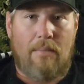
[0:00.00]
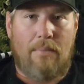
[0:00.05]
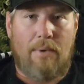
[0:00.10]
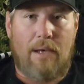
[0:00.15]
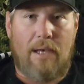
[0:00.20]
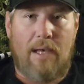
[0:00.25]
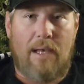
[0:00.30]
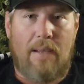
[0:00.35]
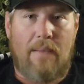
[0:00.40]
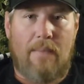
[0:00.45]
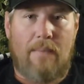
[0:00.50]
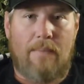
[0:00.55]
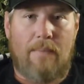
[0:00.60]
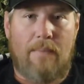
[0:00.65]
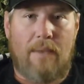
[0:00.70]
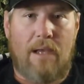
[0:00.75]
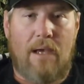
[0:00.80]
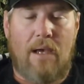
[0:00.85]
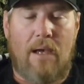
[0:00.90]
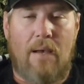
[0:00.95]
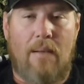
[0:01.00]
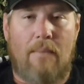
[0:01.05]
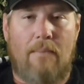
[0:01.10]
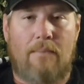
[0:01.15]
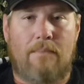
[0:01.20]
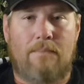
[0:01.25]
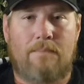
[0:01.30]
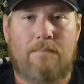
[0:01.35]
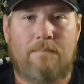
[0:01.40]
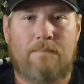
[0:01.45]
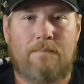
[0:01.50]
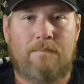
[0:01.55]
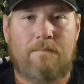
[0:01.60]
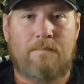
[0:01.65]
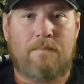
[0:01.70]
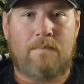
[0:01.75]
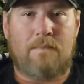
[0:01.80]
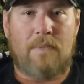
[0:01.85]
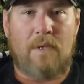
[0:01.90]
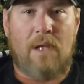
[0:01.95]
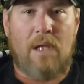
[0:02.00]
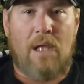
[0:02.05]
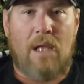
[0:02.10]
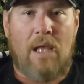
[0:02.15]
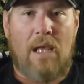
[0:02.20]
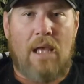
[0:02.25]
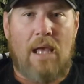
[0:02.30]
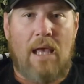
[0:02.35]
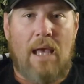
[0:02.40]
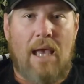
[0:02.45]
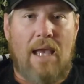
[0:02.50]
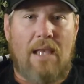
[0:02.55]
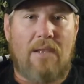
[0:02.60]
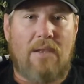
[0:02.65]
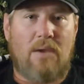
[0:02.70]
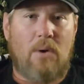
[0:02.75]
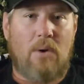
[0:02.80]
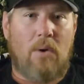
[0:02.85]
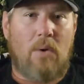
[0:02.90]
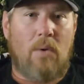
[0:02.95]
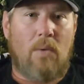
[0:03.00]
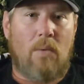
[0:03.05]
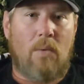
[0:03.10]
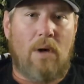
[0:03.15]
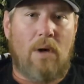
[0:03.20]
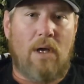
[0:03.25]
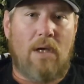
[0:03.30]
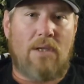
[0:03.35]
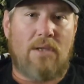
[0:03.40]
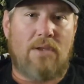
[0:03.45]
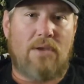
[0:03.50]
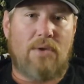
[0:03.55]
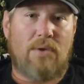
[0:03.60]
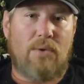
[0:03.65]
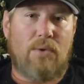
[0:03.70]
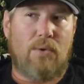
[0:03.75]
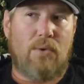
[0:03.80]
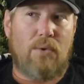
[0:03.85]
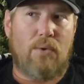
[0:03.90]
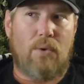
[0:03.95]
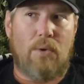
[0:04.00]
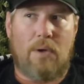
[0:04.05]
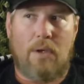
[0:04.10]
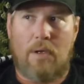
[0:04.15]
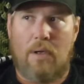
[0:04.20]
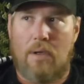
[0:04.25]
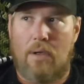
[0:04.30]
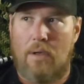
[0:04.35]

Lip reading: But I don't want to